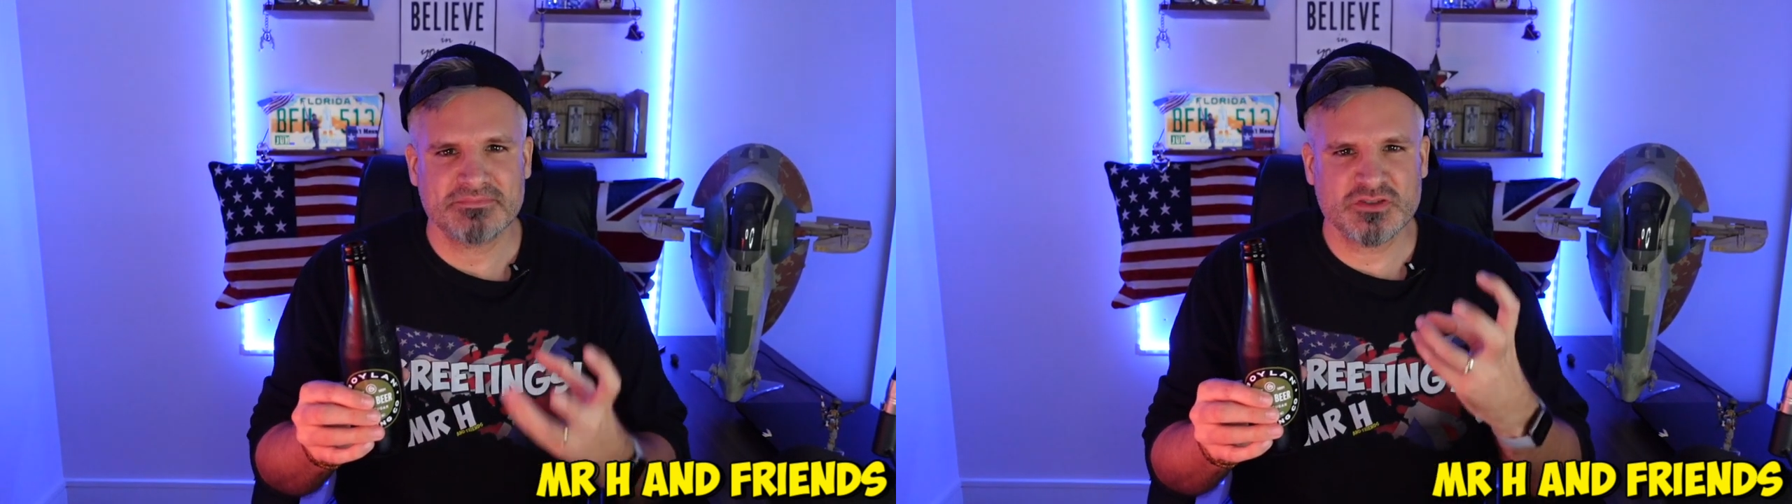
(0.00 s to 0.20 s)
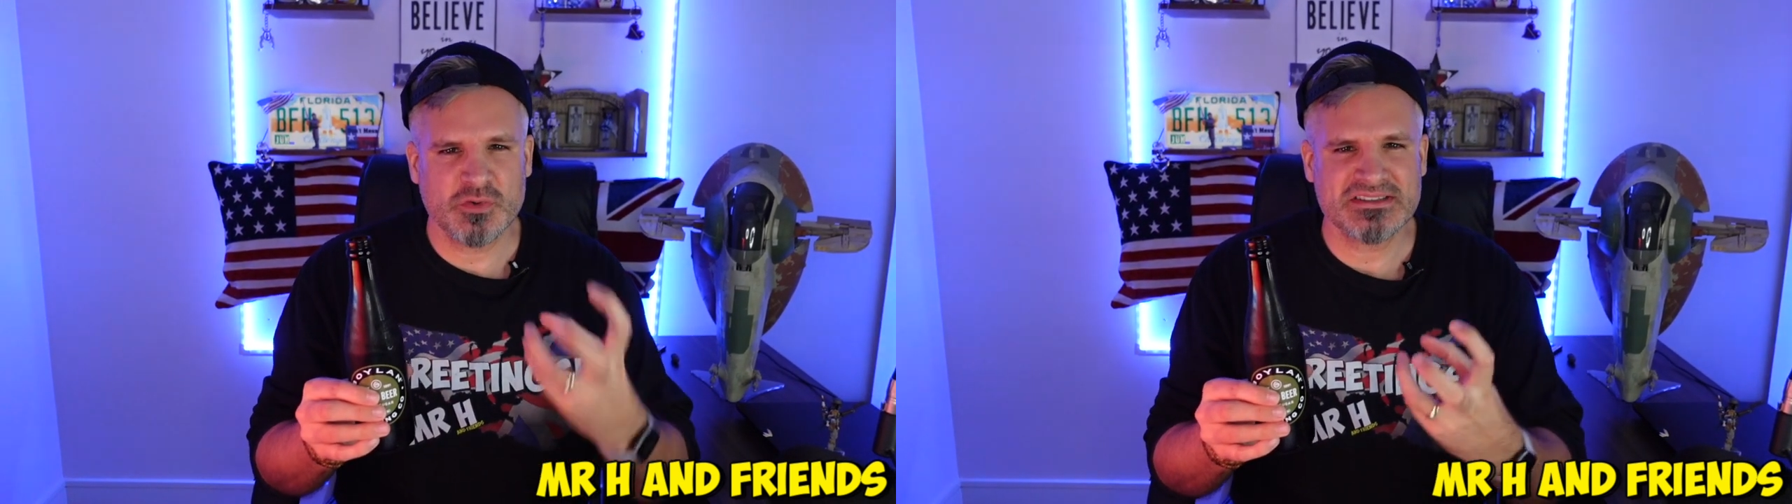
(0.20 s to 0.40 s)

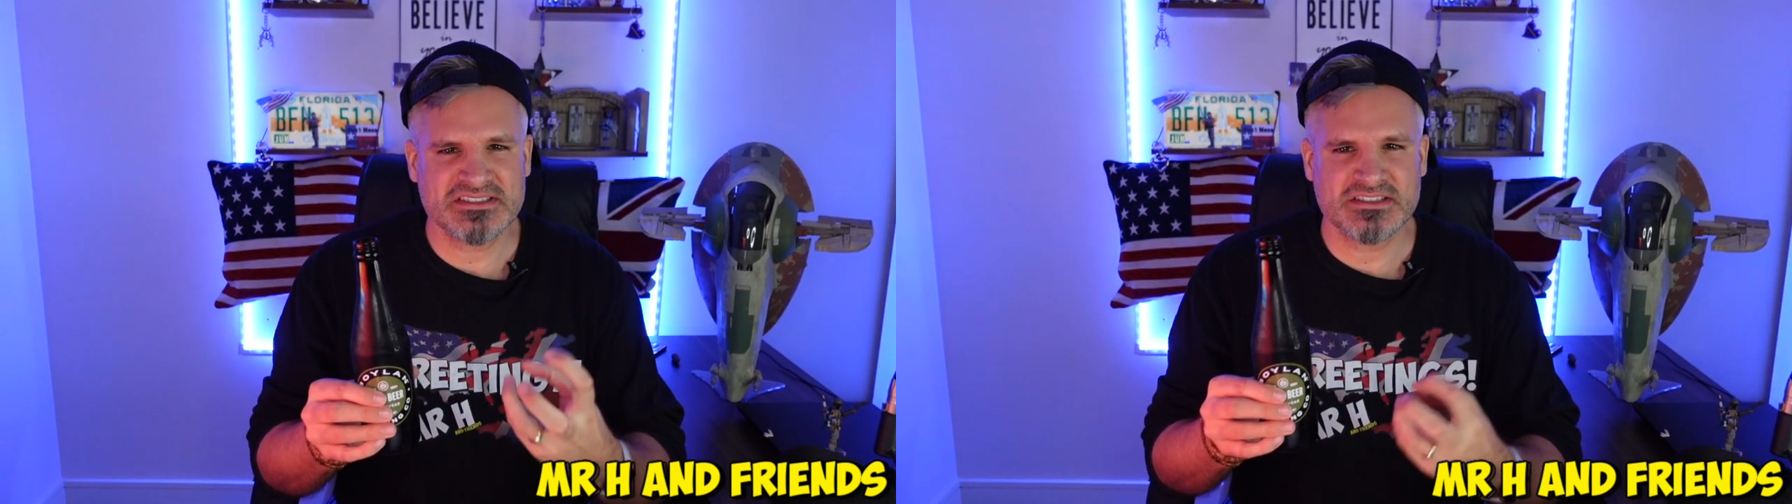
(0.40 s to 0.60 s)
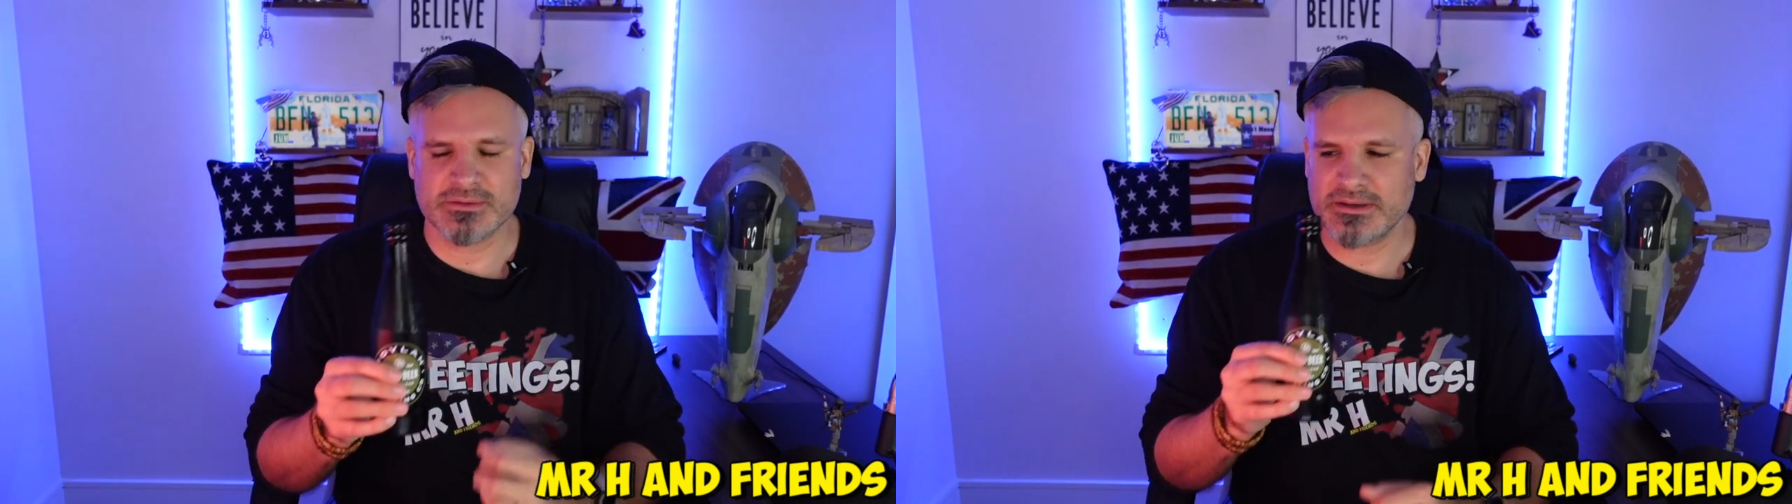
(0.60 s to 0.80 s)

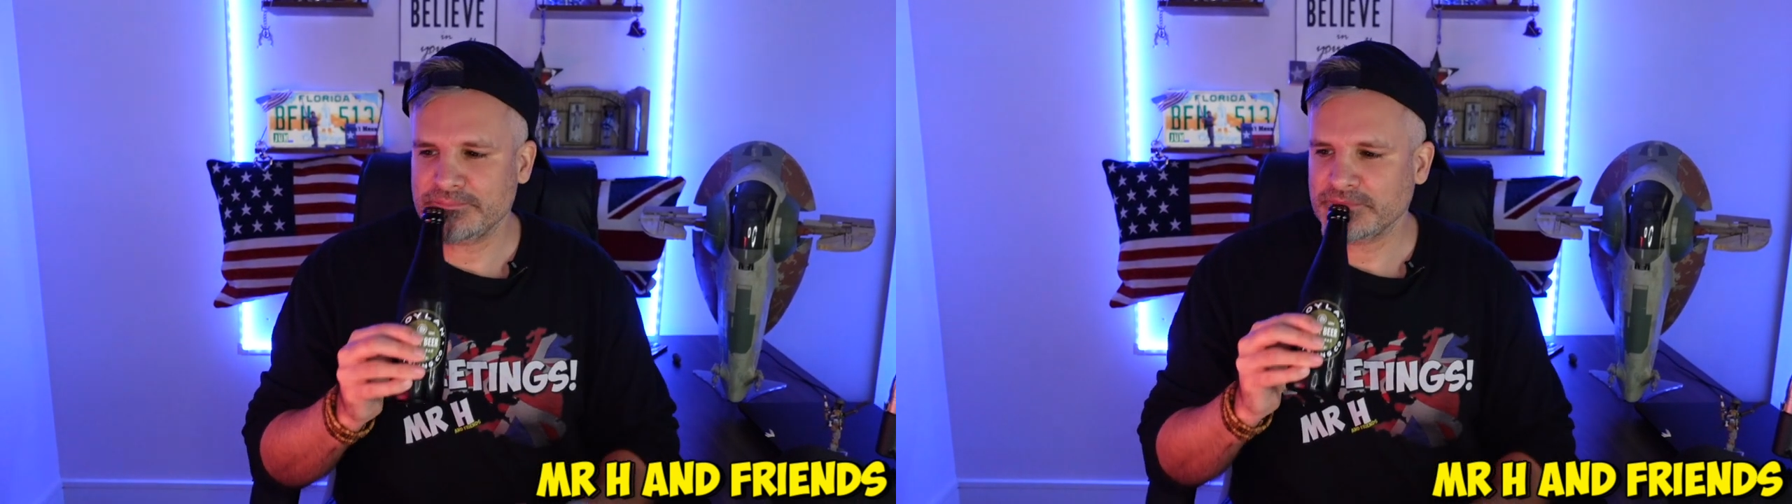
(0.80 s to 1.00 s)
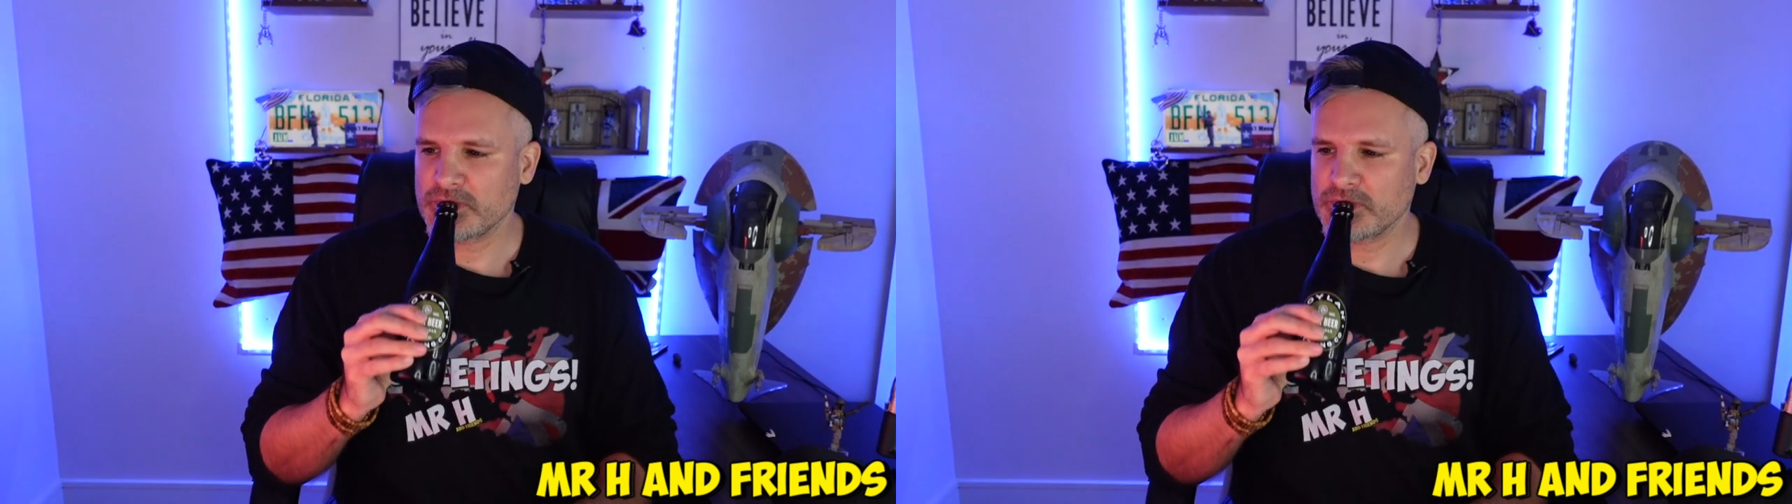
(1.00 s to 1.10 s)
twist to it.